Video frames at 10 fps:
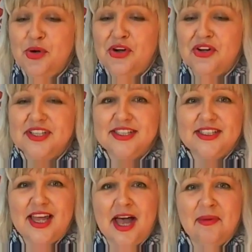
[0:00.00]

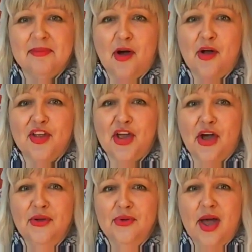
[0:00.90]
books on the
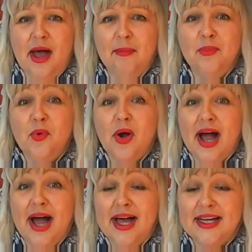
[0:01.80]
go. More
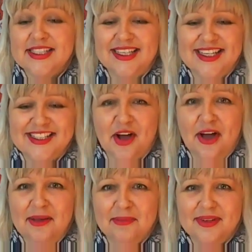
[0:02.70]
Heart, Less Hype.